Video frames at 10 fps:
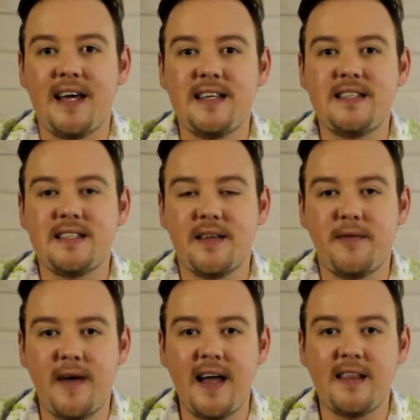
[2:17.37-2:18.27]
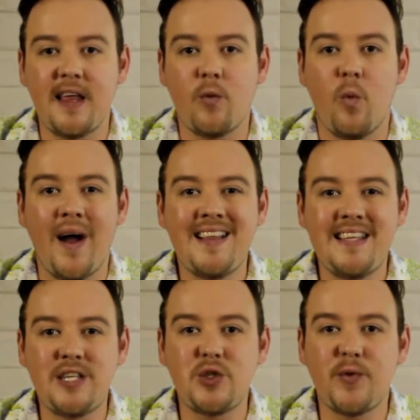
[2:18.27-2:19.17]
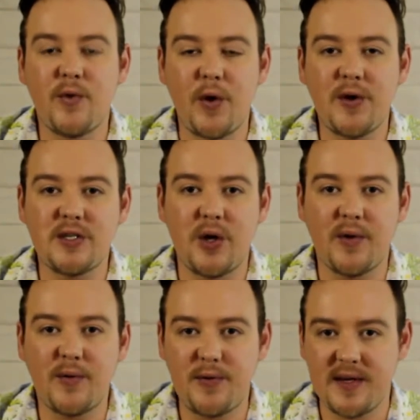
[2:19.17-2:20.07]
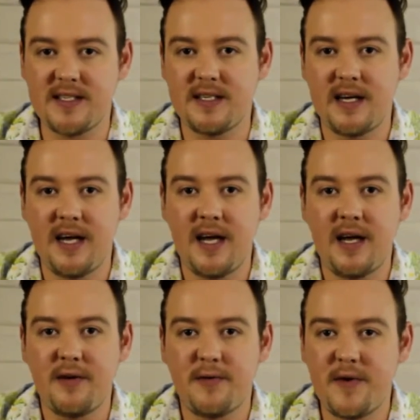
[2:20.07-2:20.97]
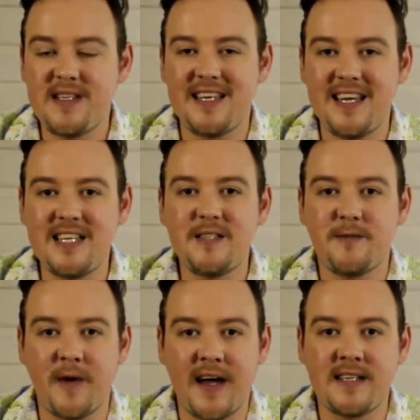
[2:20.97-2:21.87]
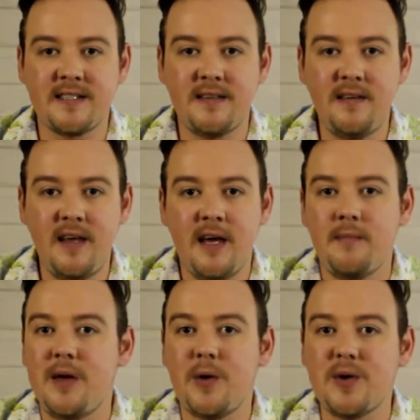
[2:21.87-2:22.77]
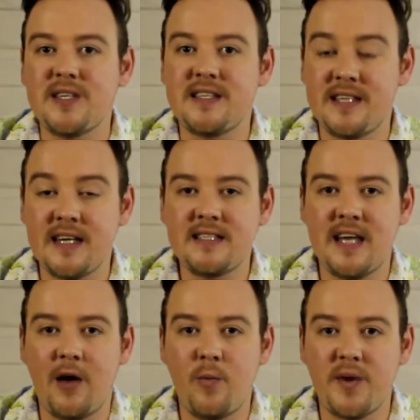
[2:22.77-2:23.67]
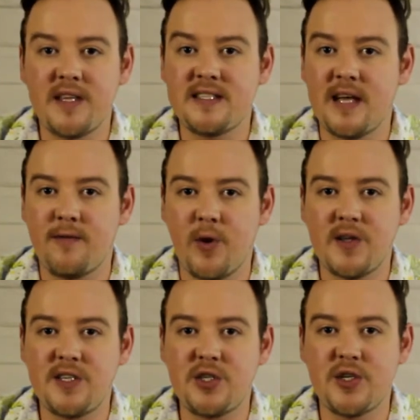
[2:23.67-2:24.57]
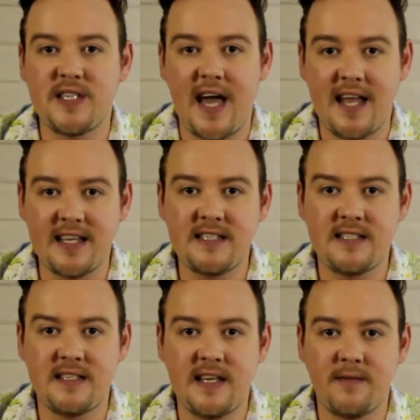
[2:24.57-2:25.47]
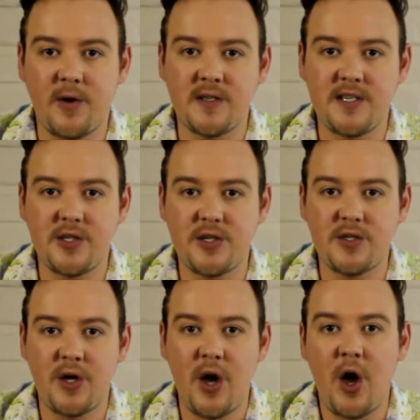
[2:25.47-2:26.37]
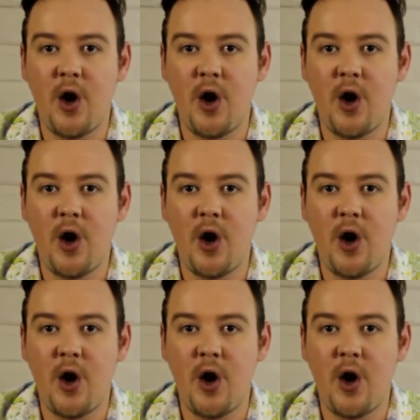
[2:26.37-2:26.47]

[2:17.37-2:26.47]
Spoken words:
is the fact that one needs to focus on fit. Fit is vital because it does come with its advantages and its disadvantages.